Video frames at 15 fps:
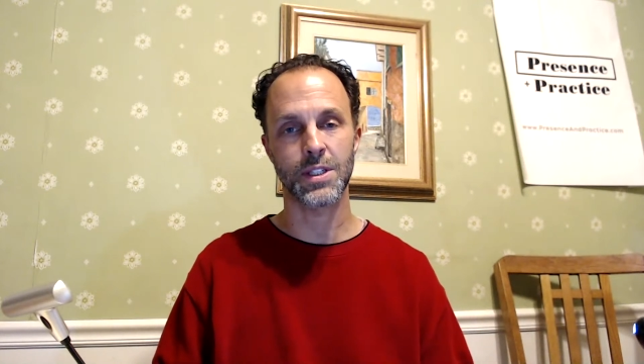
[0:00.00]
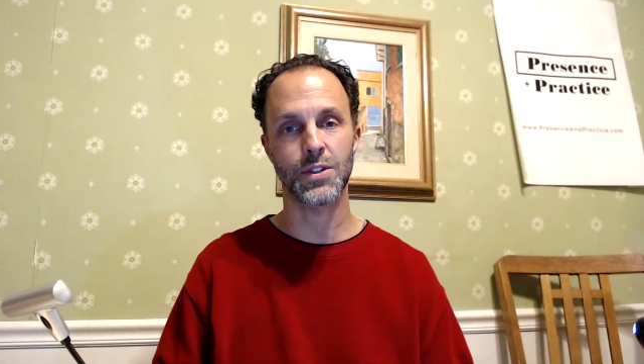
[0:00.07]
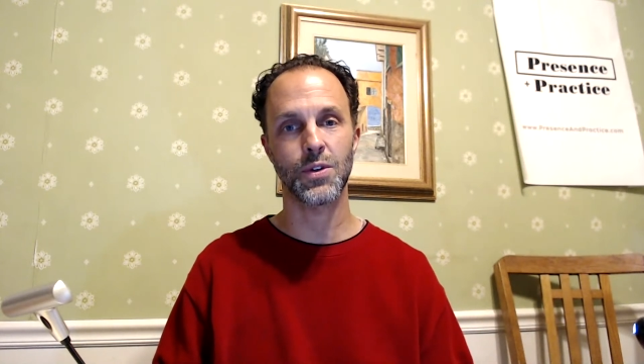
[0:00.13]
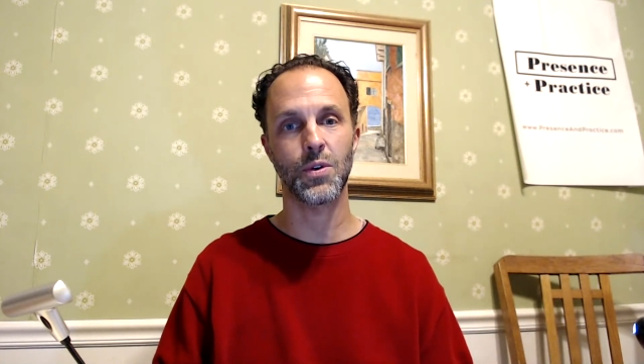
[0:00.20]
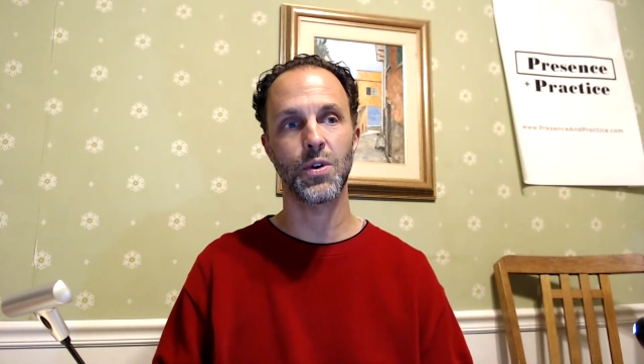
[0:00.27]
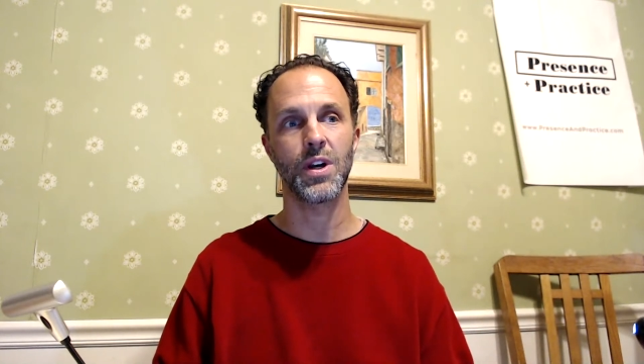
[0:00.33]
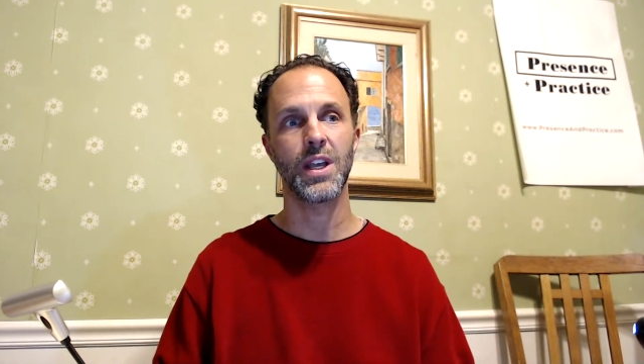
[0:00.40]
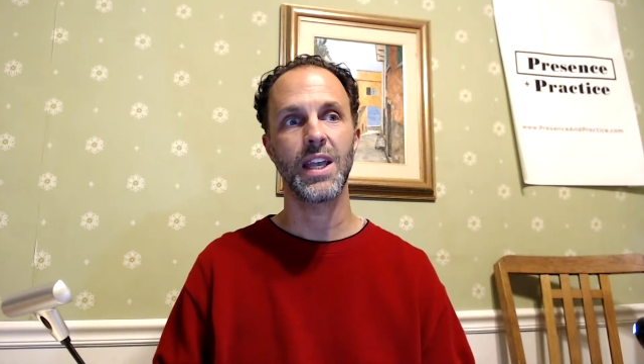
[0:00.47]

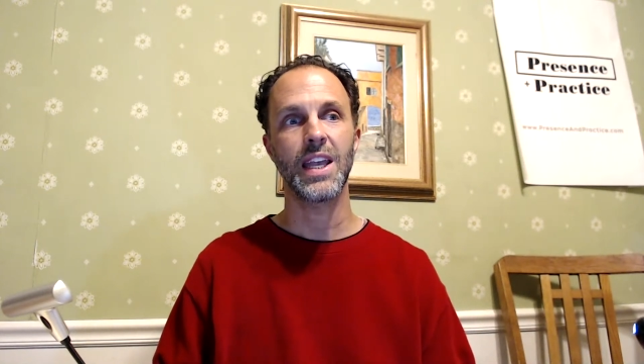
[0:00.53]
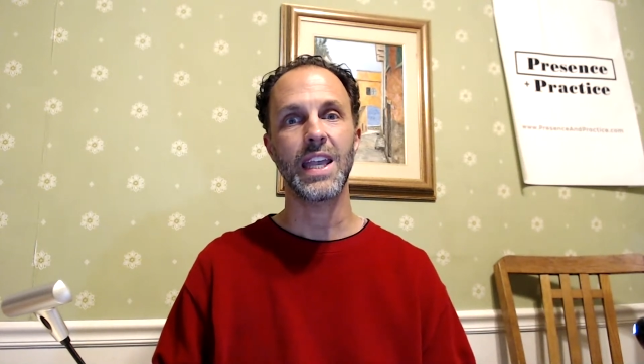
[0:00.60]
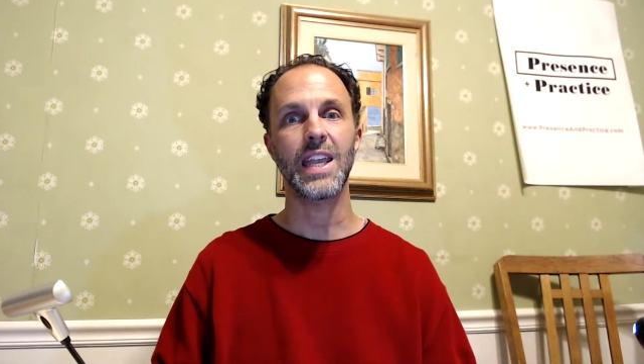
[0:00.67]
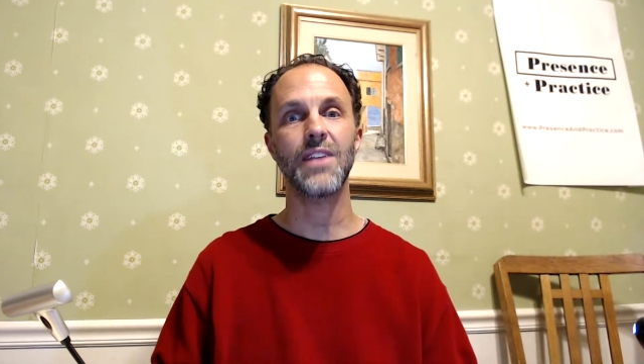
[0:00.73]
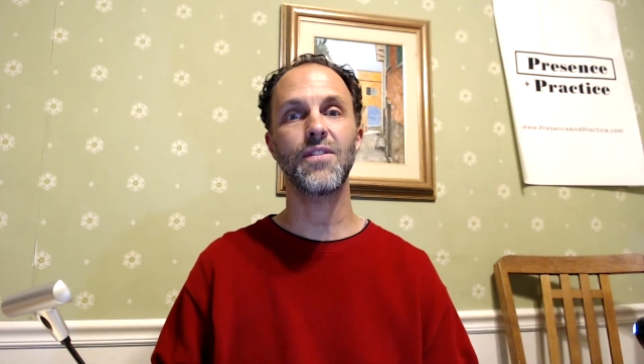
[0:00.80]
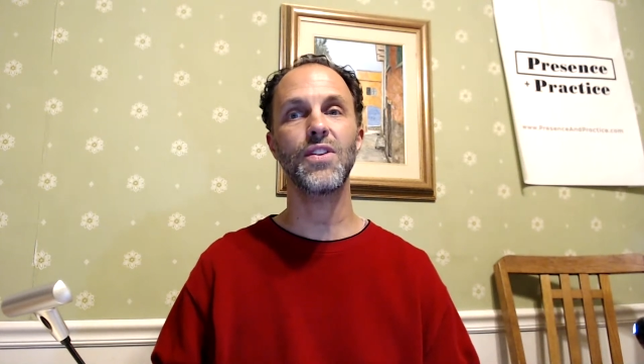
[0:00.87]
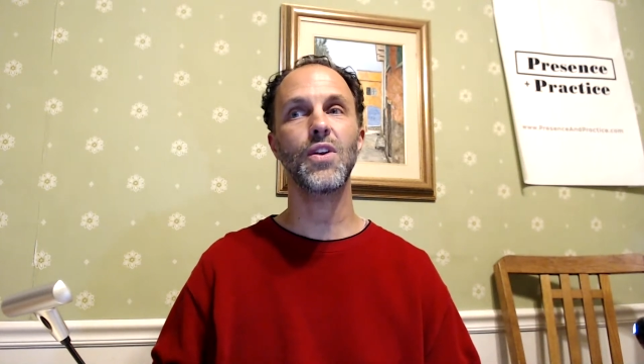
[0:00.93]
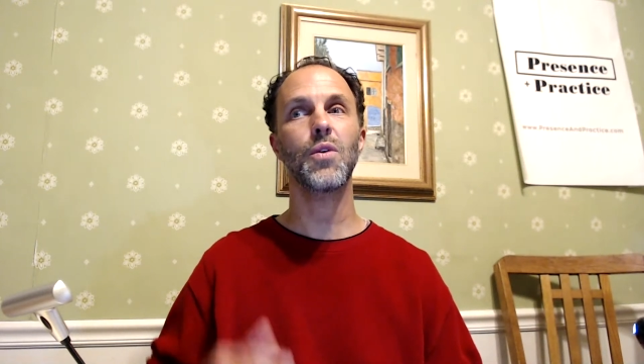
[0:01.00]
So
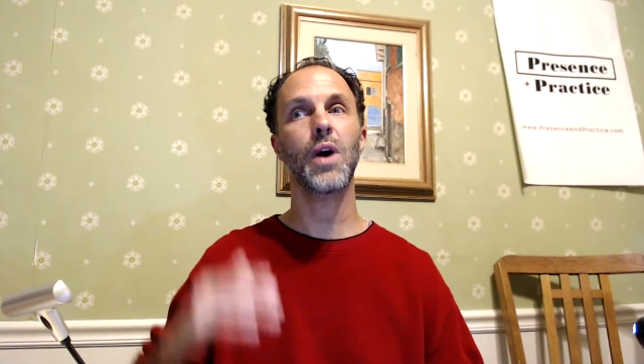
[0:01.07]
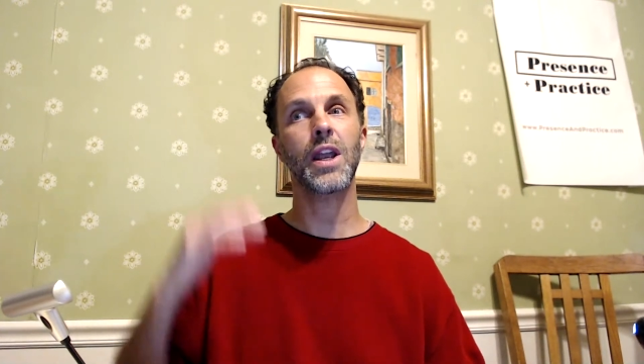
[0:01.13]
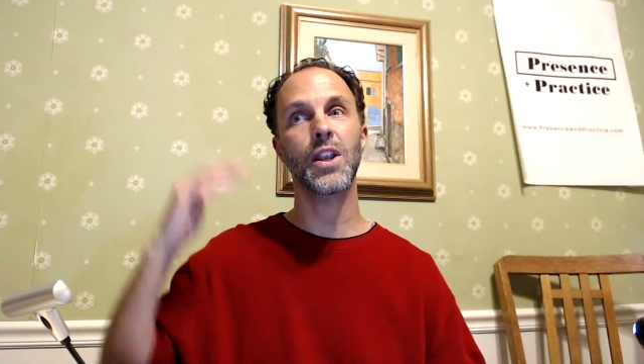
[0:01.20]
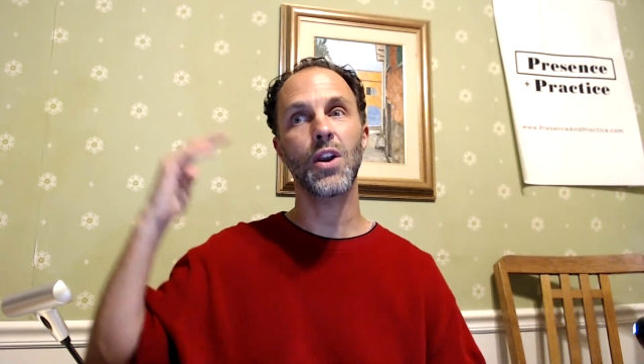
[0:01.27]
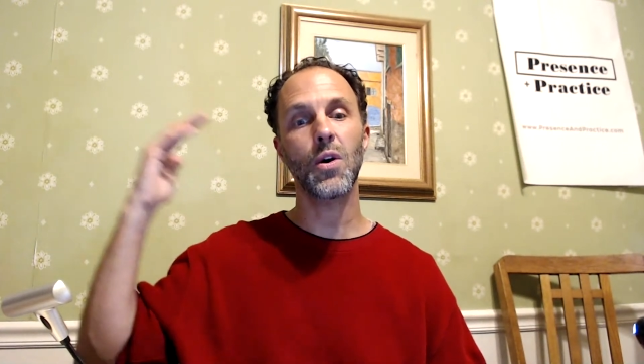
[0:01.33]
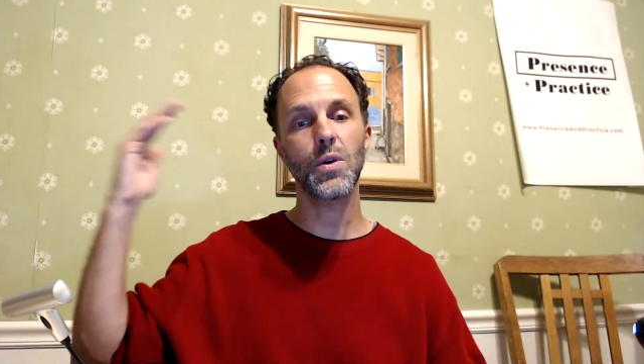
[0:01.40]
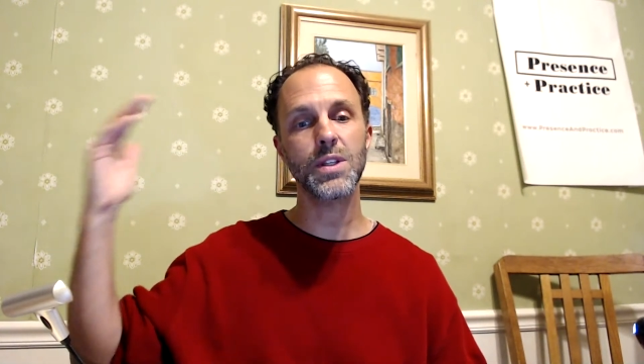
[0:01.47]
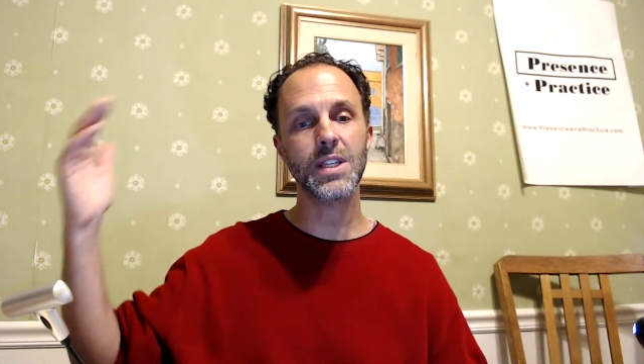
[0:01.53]
even though I
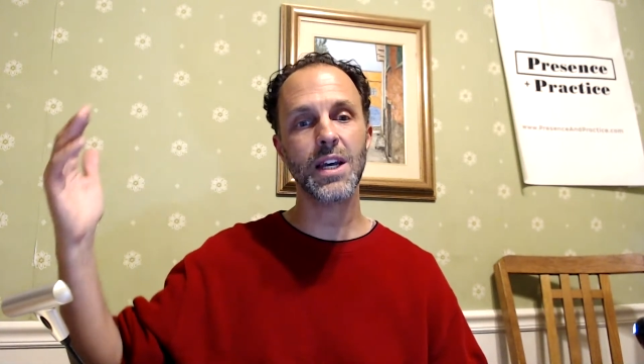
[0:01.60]
know it's